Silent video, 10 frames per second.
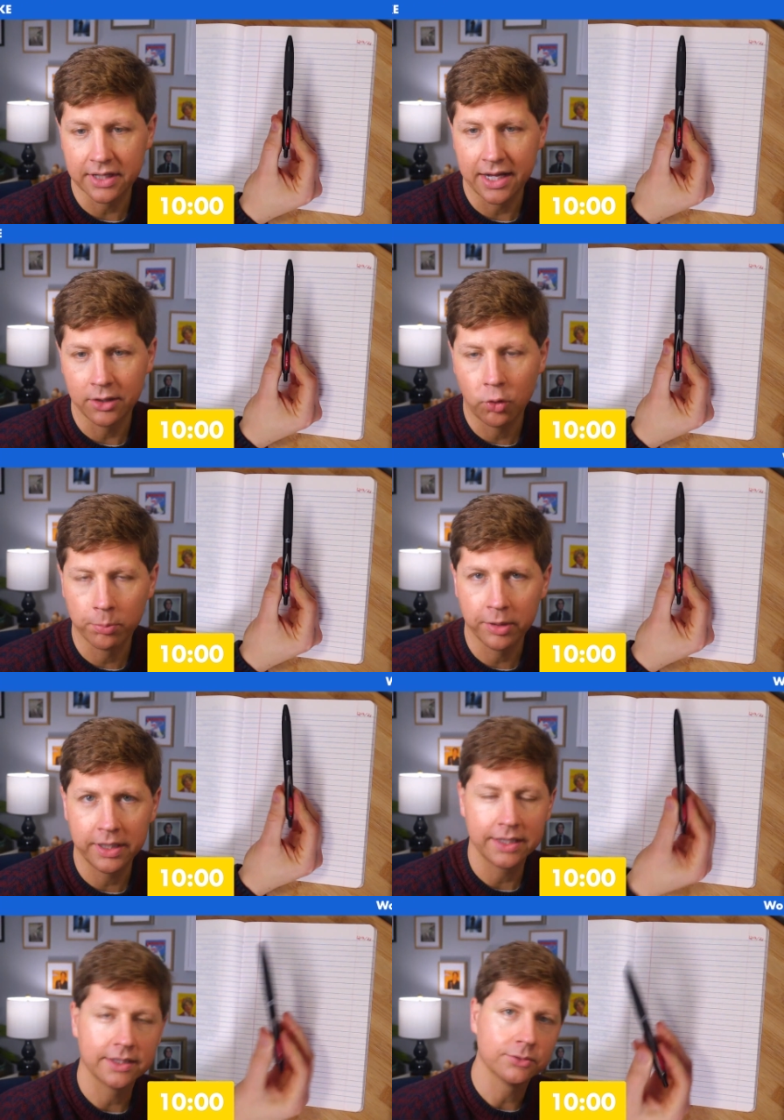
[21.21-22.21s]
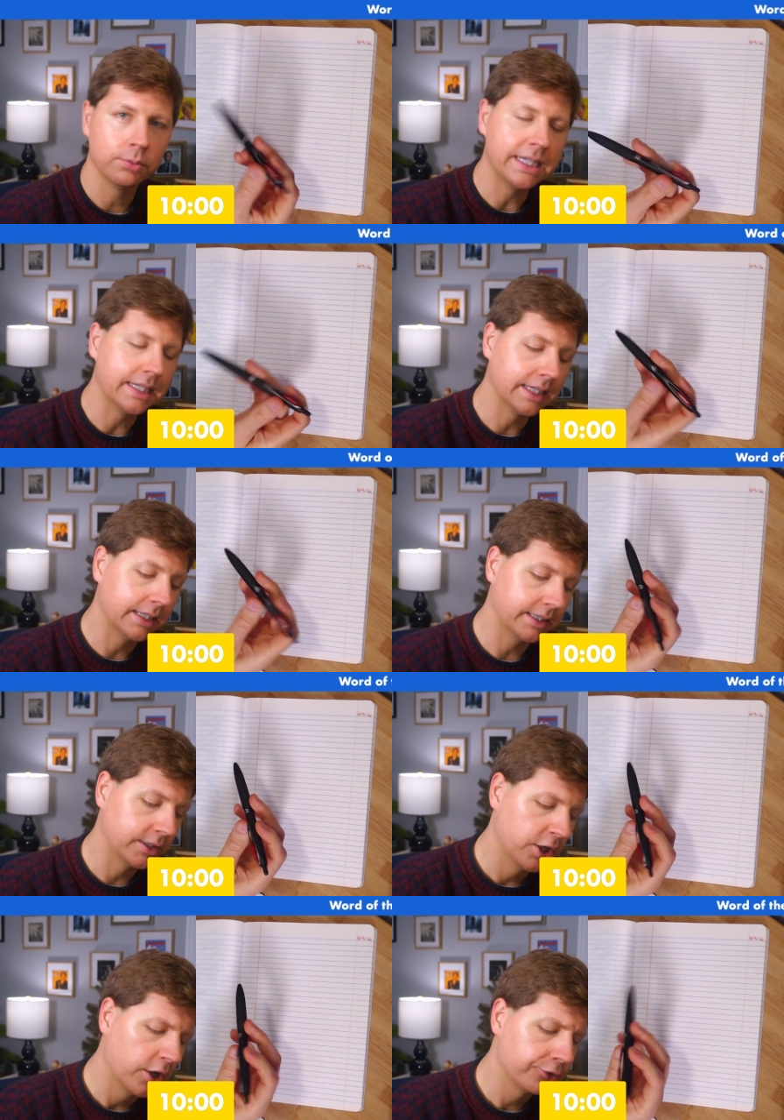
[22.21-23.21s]
I had a corporate gig this weekend
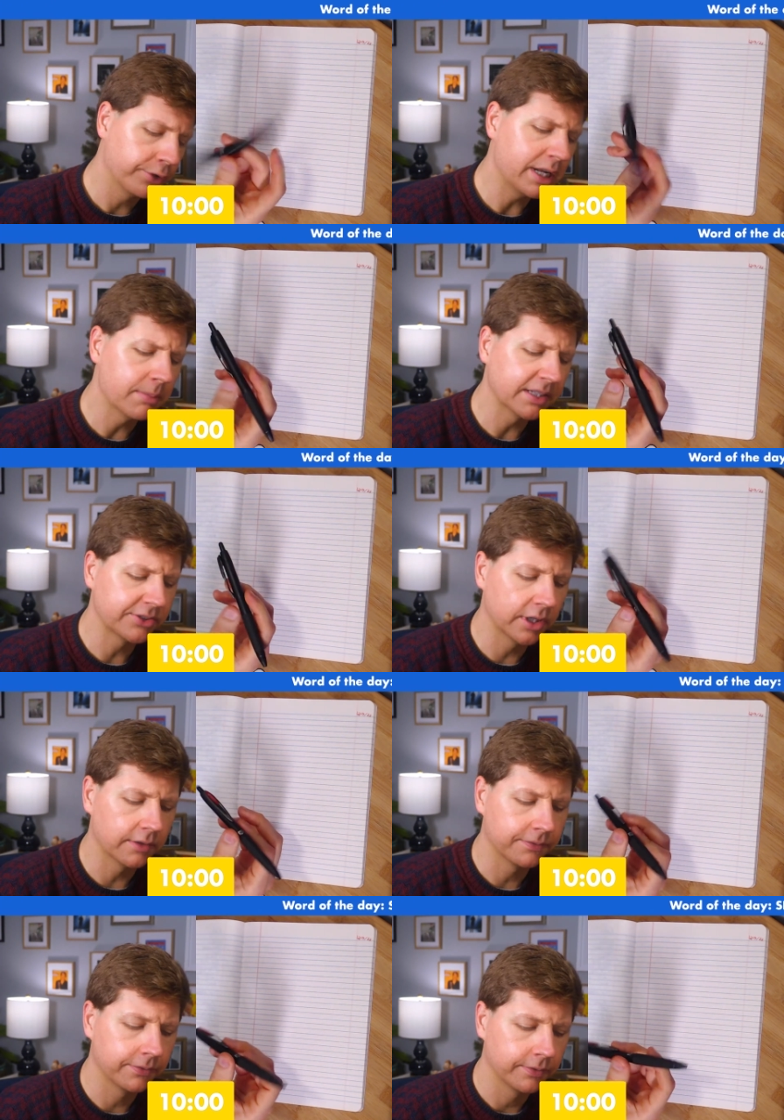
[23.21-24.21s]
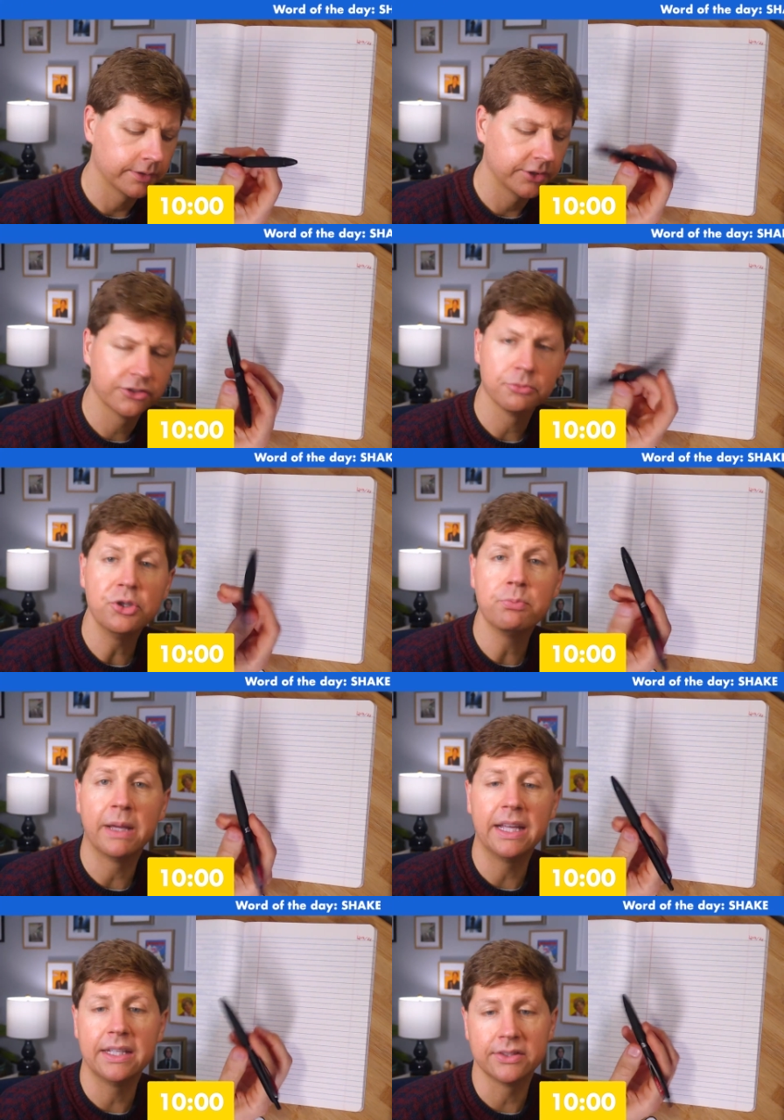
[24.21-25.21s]
and treated myself to some new
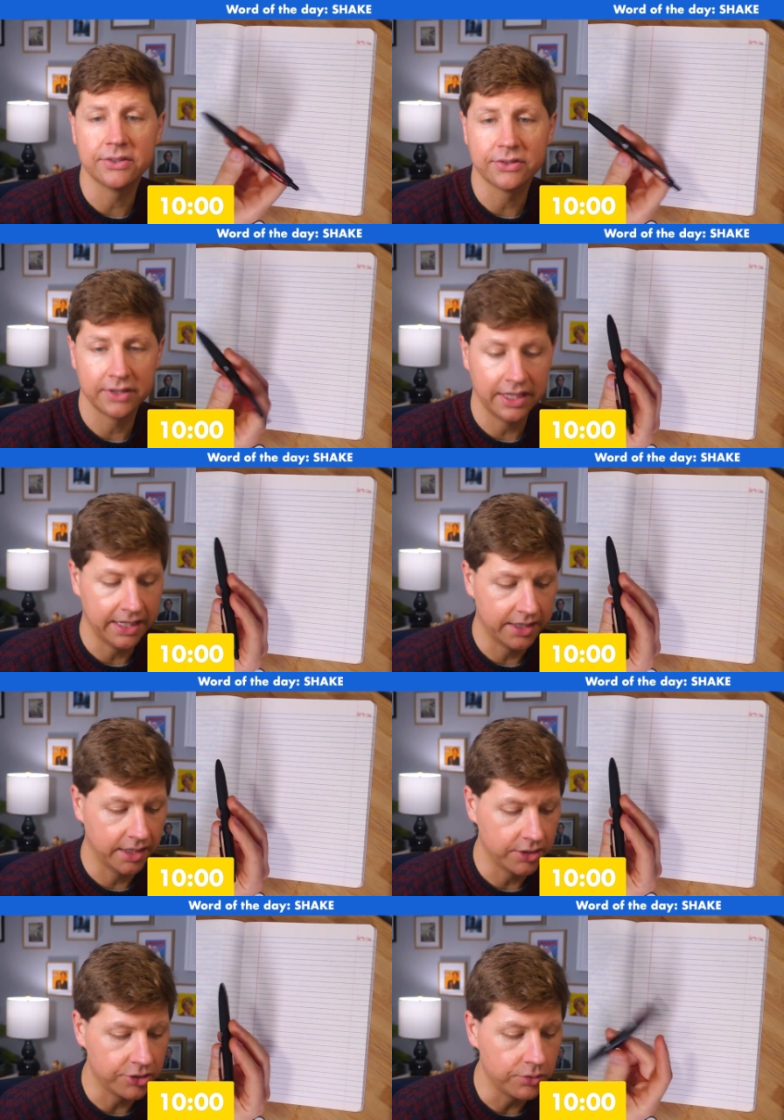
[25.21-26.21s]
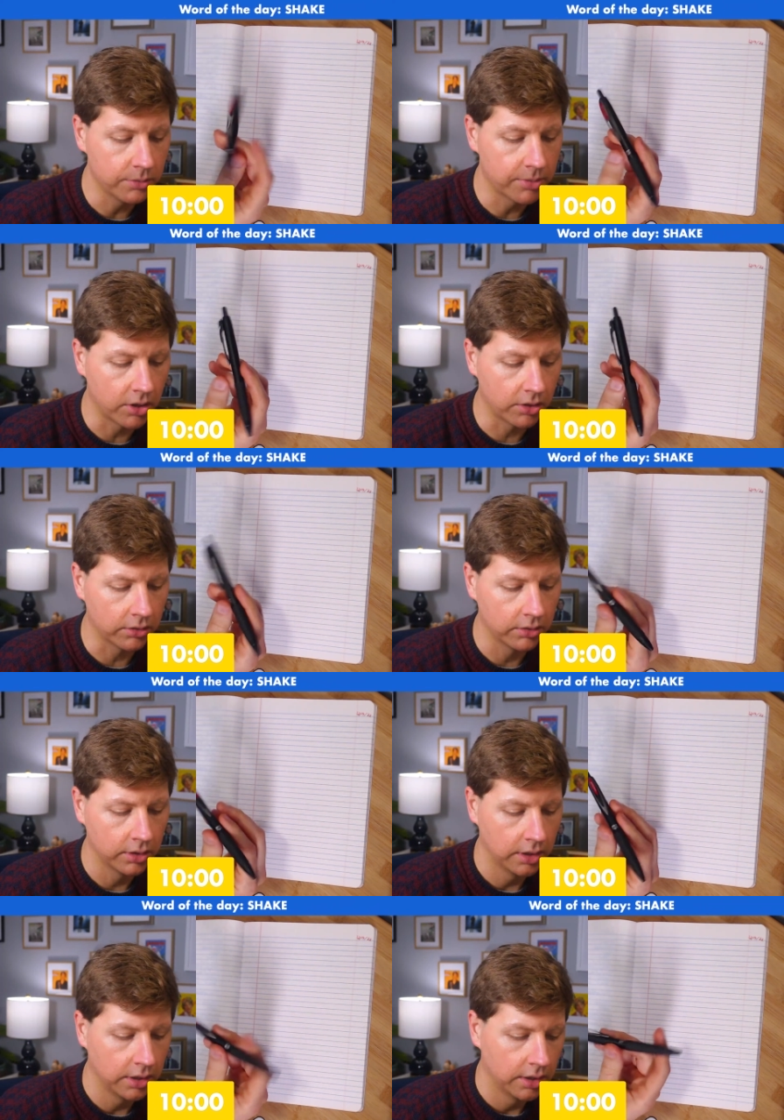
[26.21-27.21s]
pens, and Uniball
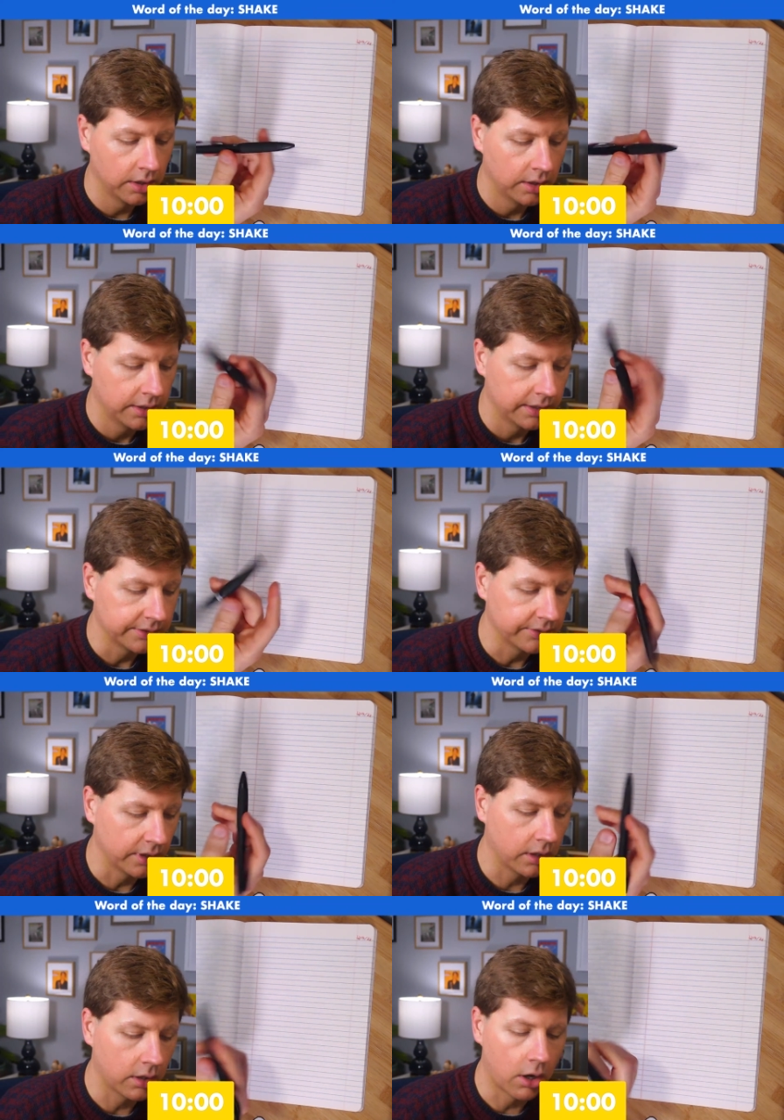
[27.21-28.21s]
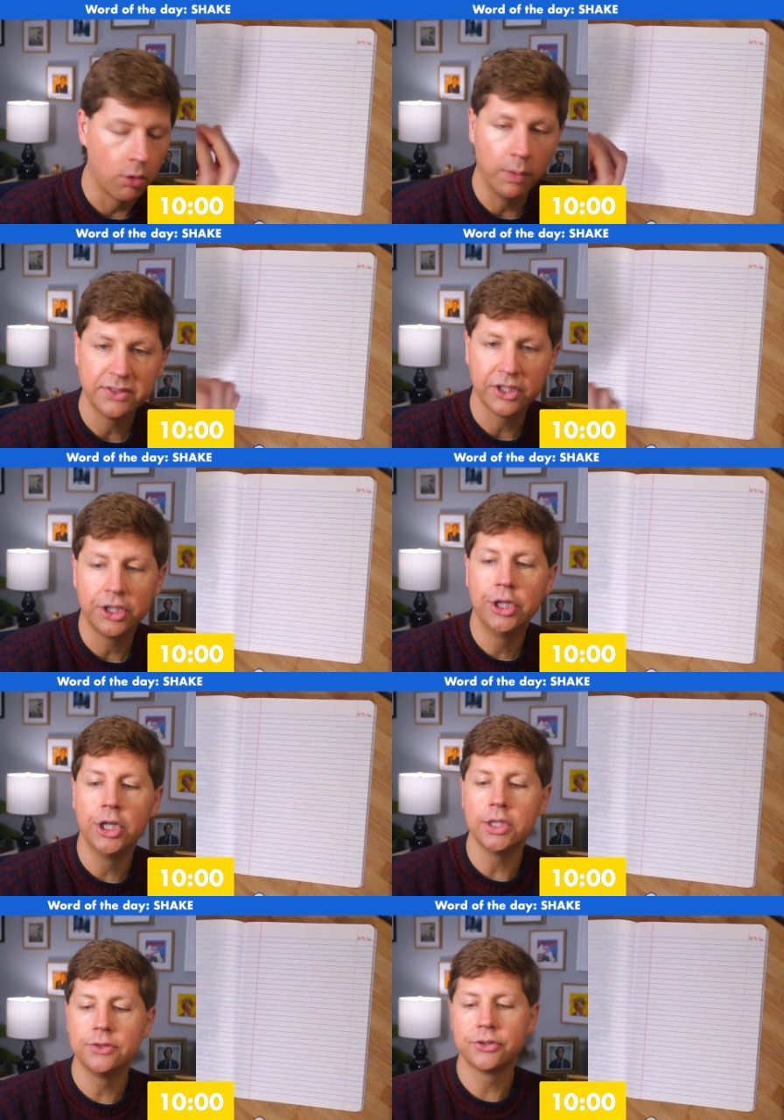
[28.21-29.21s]
is always a
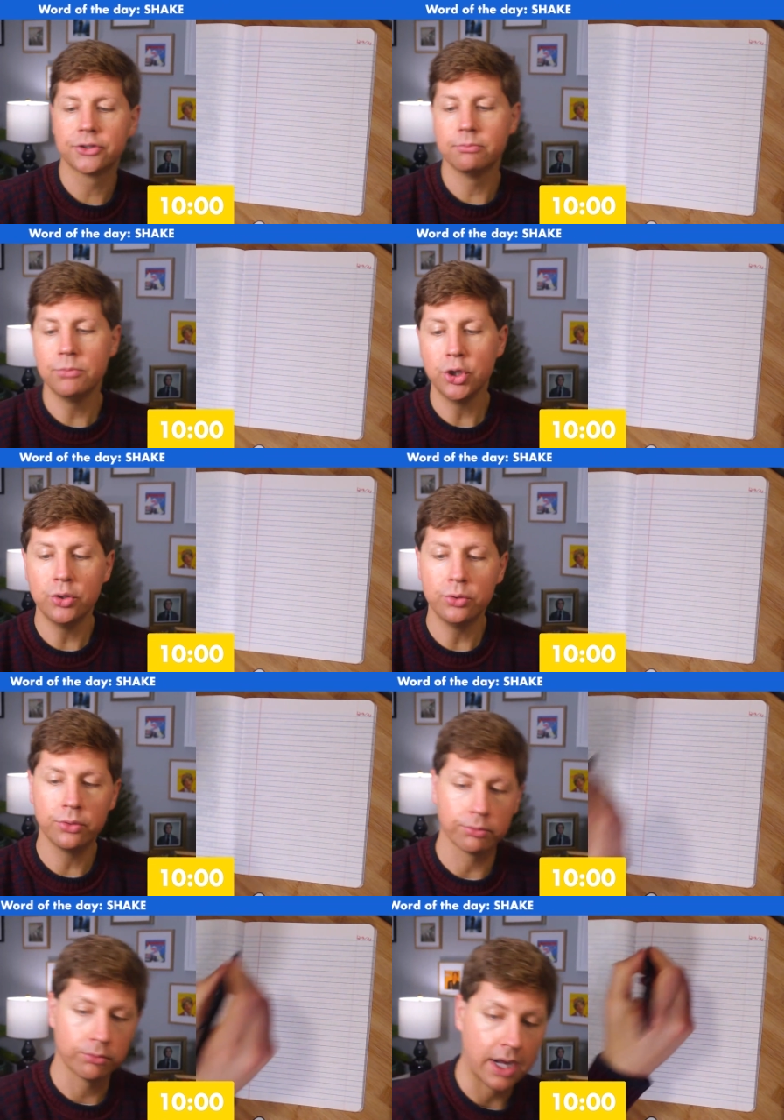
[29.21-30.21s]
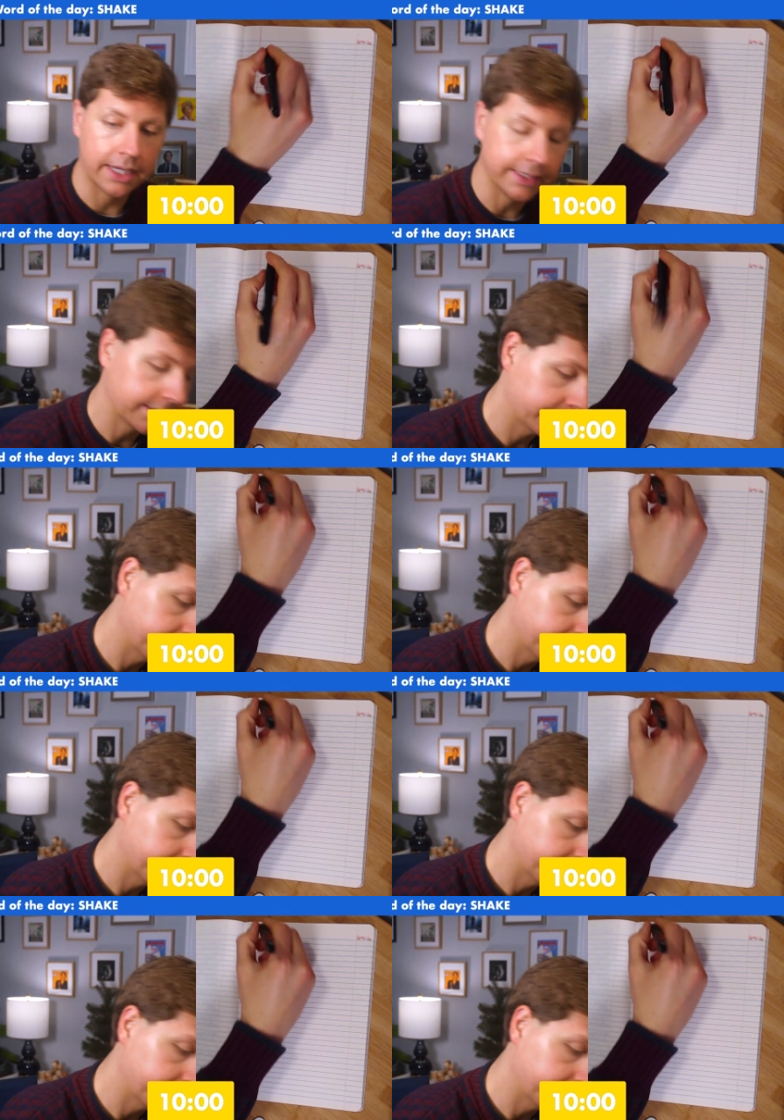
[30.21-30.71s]
good, smooth write.